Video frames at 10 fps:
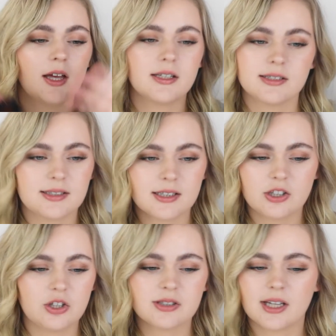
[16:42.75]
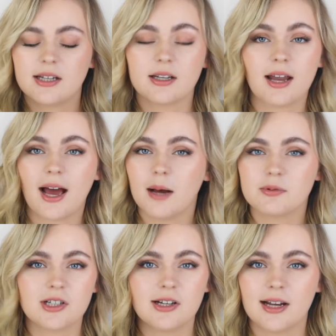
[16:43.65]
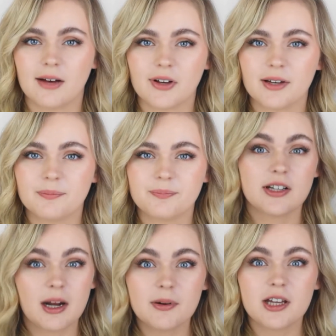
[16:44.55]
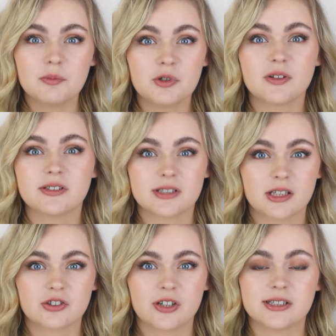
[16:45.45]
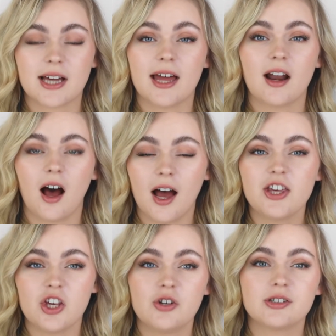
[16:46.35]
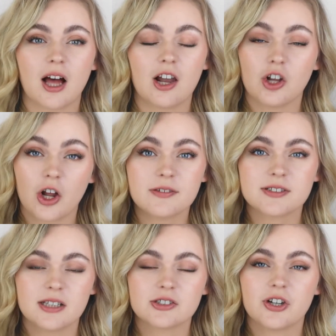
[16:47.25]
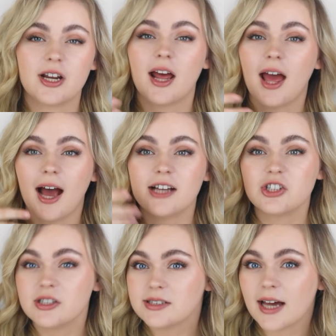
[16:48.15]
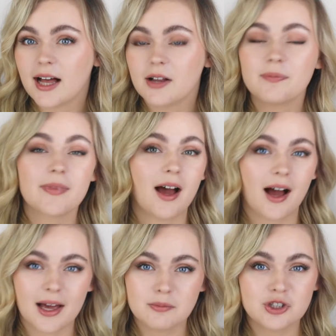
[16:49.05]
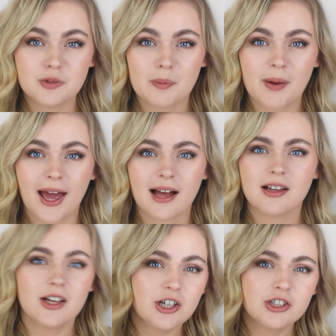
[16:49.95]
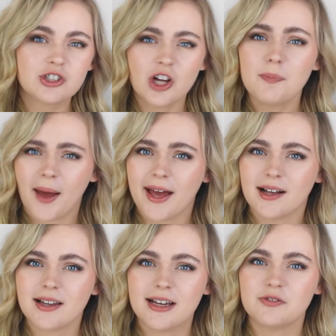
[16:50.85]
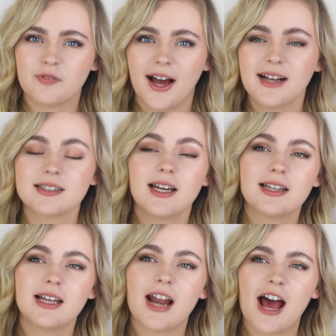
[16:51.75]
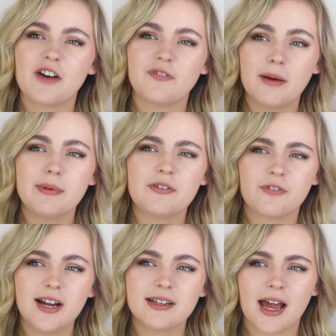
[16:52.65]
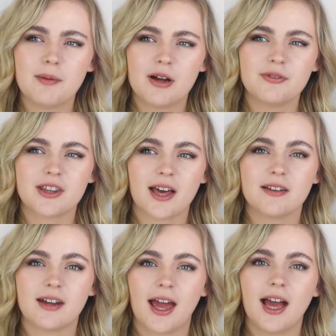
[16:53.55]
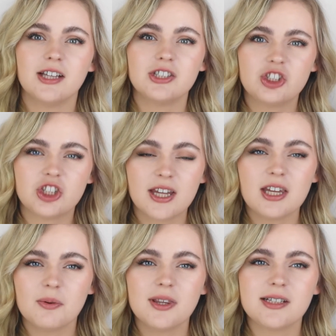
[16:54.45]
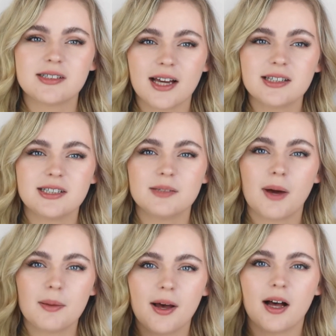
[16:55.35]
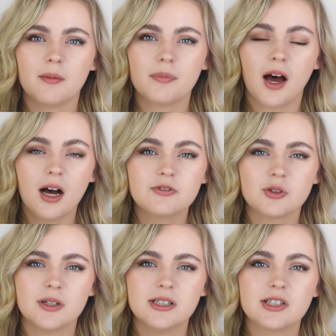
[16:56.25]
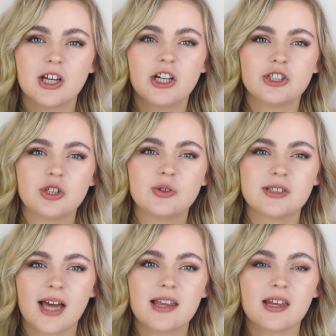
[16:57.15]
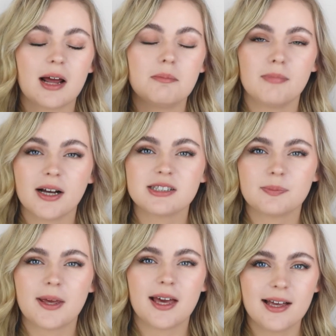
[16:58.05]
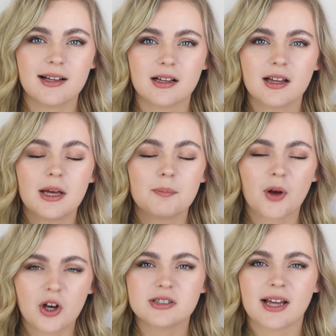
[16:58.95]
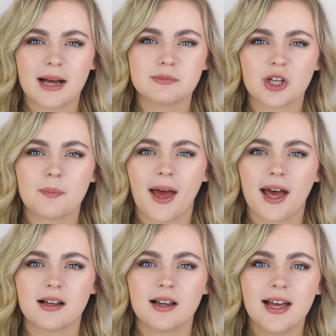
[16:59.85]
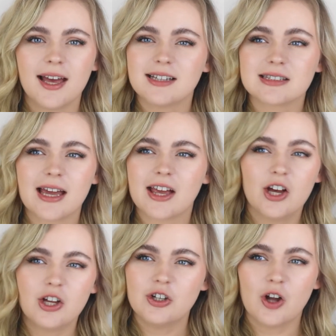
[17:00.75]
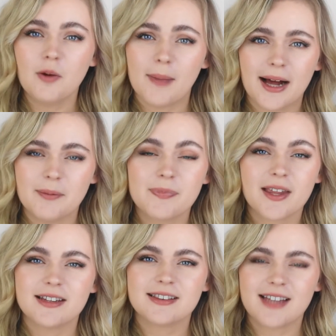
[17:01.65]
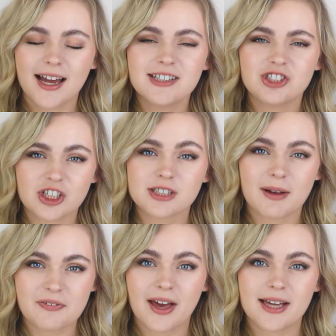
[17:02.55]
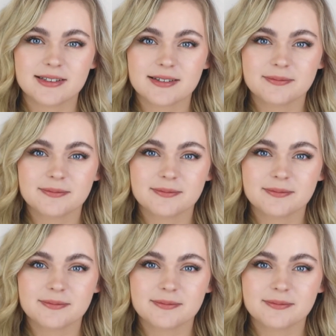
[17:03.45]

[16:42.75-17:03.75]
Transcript: Still use it, absolutely love it. So now we're going to move on to sunscreens, and I use a lot of sunscreen. As you can tell, I am super pale. So pale, in fact, that a family friend came over the other day and genuinely texted my mum afterwards to say that I must be ill because I am so pale. It's like, no ma'am, that is just my face.